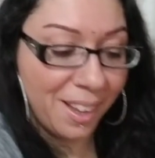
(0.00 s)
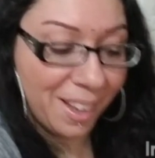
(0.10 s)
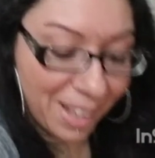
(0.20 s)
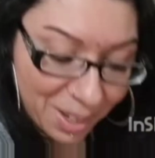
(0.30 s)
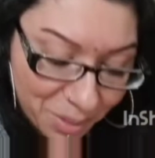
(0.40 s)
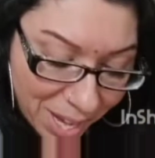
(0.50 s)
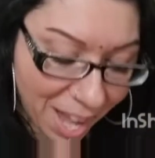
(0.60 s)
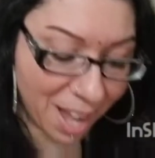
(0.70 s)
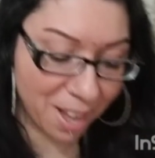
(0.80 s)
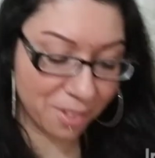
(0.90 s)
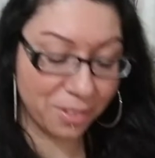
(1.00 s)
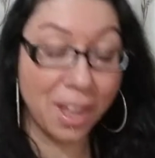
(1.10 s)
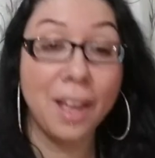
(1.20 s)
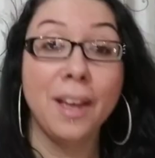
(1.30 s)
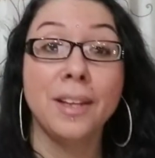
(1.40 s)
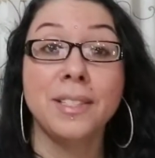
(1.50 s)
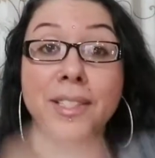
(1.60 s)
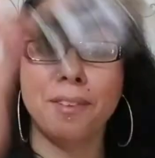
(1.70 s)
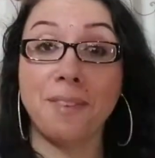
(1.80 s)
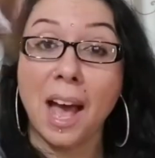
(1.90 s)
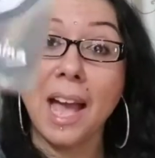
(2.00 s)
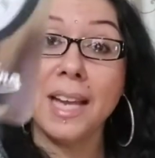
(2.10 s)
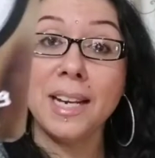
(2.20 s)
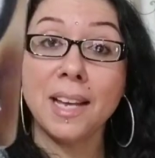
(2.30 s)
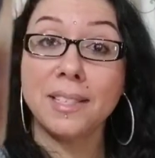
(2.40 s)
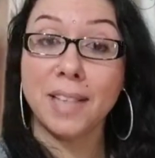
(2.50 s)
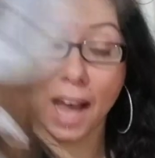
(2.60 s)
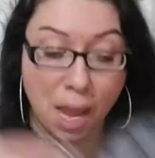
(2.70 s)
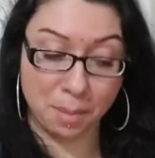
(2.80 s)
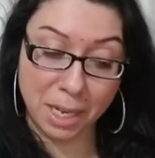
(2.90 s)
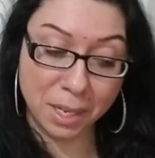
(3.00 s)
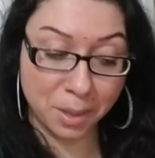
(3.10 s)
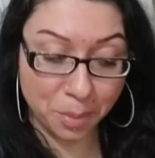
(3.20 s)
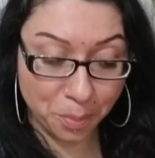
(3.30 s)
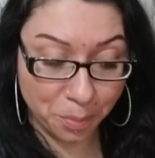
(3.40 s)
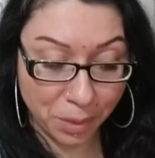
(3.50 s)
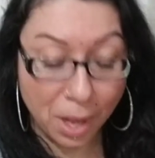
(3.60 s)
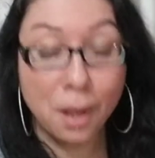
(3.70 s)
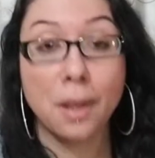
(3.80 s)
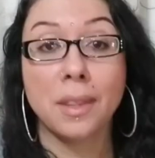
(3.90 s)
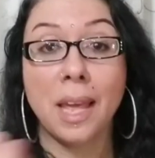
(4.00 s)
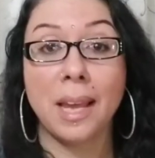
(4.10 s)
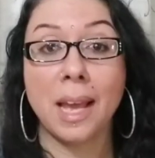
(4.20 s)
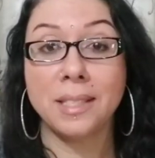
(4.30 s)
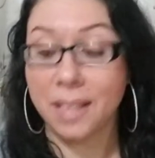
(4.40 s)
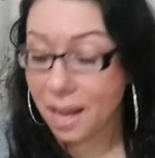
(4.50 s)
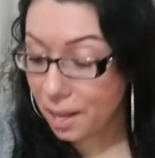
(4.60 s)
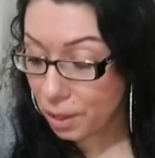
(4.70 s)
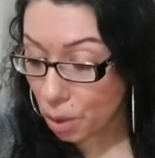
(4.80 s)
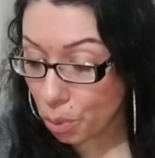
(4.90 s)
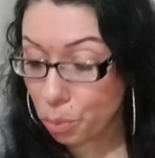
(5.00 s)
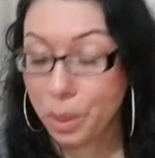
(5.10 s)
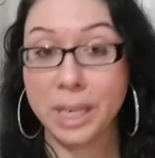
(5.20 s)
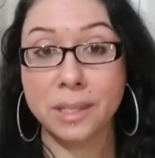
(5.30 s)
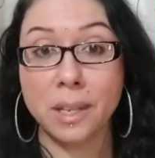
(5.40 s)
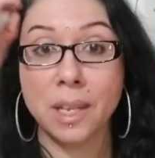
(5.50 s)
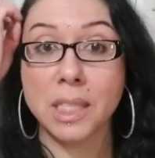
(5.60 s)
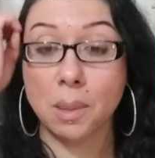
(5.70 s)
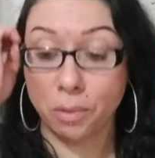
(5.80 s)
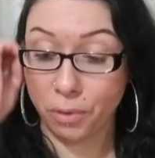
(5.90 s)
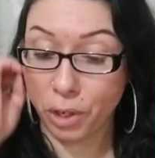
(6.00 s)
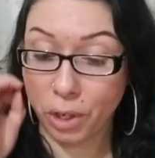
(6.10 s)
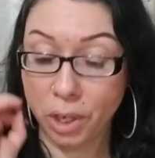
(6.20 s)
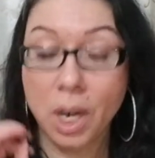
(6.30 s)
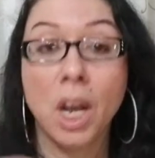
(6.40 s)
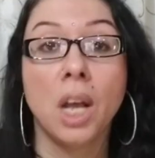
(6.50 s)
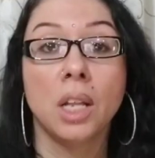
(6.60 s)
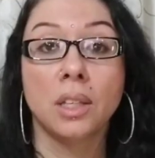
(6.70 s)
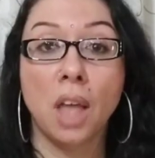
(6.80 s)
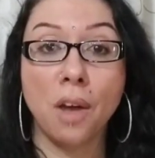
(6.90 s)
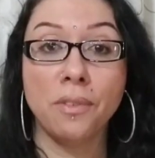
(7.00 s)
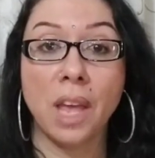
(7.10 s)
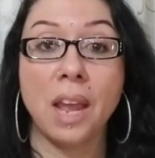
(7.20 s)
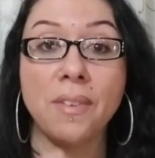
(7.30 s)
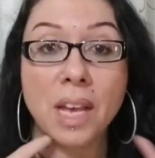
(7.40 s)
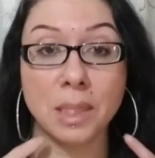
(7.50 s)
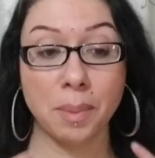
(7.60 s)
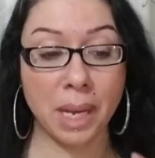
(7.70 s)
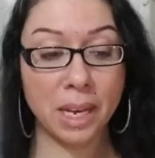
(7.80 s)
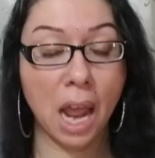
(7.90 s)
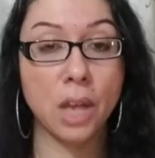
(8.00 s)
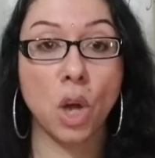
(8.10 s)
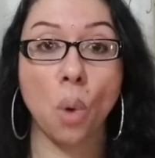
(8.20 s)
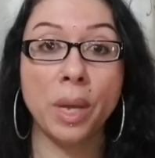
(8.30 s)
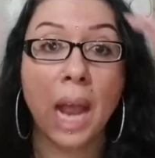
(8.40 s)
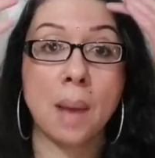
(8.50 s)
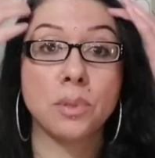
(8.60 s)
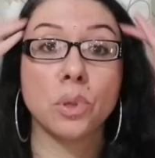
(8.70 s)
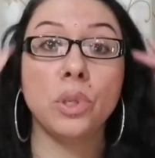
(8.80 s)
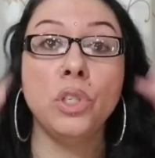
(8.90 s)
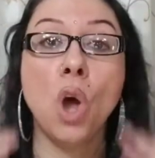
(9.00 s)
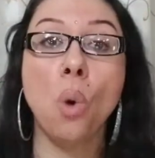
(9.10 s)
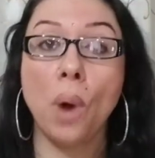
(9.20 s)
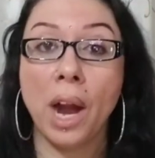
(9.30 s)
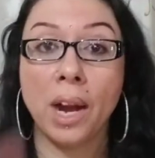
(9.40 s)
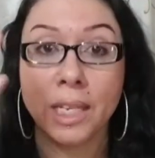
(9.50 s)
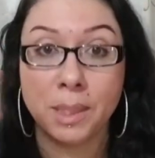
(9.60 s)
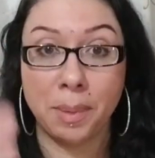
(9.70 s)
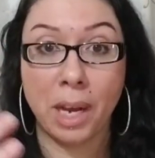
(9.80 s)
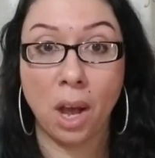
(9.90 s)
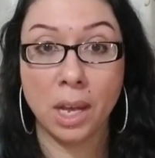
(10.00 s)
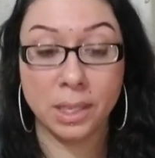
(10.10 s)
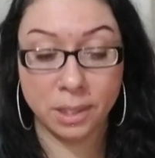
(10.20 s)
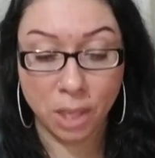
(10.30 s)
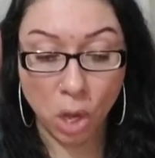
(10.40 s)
and we have divine timing. Like I said, the reason that some of your love life has been going absolutely nowhere is because